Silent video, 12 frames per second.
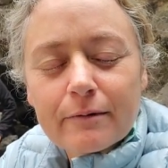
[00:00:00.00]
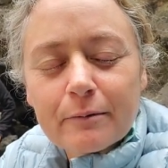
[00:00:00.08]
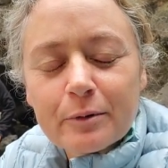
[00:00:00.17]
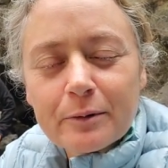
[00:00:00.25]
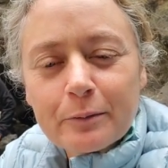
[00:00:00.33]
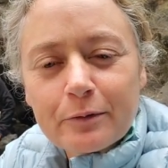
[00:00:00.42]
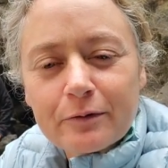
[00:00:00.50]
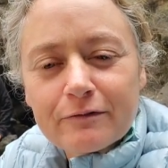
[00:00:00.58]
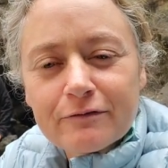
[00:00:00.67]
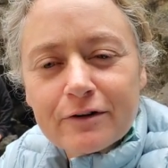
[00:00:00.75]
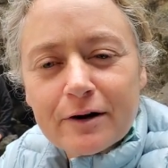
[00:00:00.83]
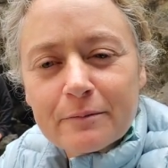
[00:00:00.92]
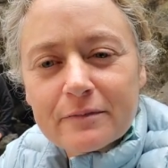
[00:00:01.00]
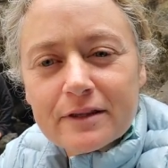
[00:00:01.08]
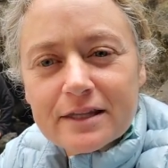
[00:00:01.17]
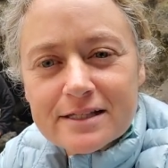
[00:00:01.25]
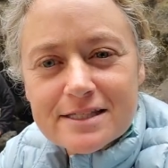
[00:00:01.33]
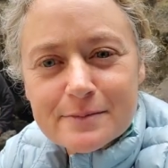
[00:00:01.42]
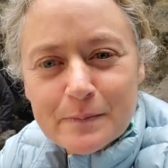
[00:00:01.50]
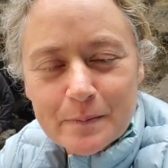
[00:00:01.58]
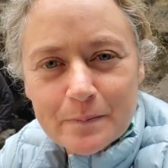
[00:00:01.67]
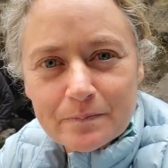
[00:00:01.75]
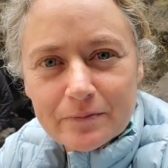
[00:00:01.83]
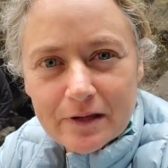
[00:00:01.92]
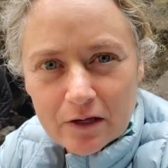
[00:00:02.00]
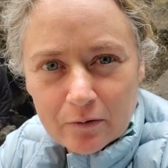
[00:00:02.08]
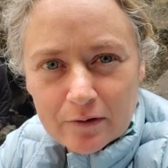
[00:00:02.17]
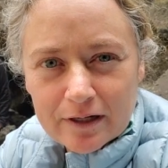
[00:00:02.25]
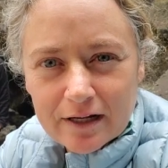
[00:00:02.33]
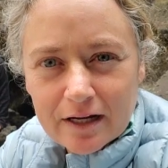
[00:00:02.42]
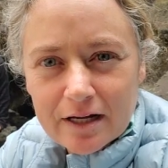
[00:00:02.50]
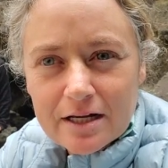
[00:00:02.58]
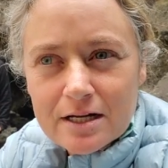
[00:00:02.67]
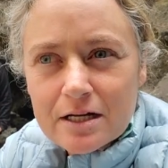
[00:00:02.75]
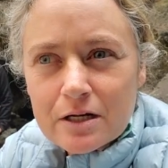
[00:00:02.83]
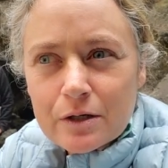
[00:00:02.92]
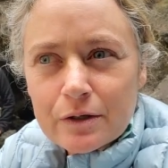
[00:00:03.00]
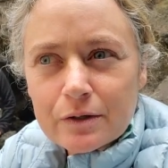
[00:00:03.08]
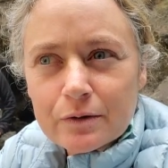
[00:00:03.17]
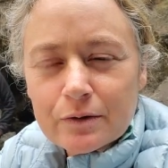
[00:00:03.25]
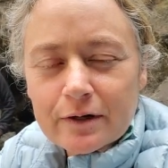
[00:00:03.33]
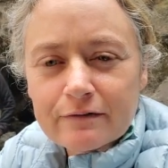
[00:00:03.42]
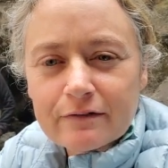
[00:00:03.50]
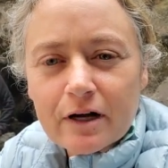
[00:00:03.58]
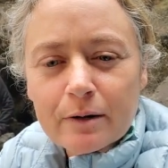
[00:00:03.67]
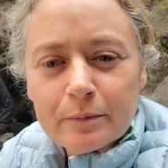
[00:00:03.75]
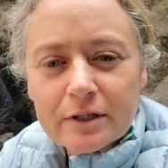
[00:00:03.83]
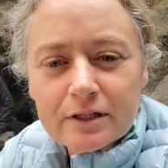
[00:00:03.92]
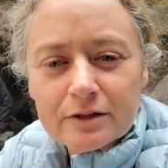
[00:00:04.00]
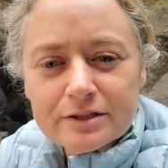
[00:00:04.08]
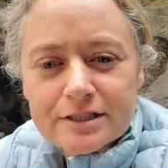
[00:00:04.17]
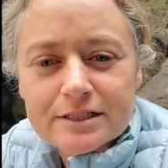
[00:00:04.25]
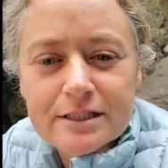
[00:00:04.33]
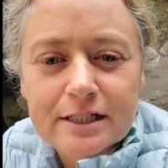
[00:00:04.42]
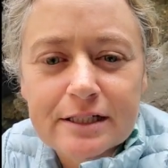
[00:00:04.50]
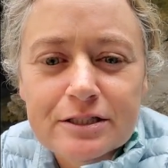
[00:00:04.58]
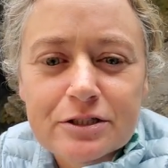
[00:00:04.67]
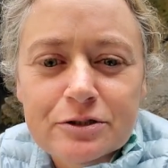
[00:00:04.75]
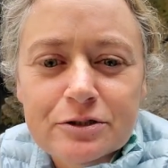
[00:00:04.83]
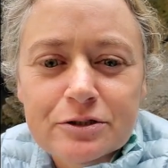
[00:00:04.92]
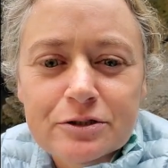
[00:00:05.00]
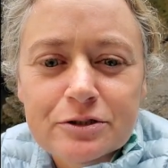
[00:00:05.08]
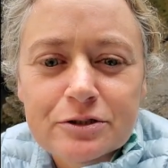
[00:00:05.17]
people from this area who have come here today to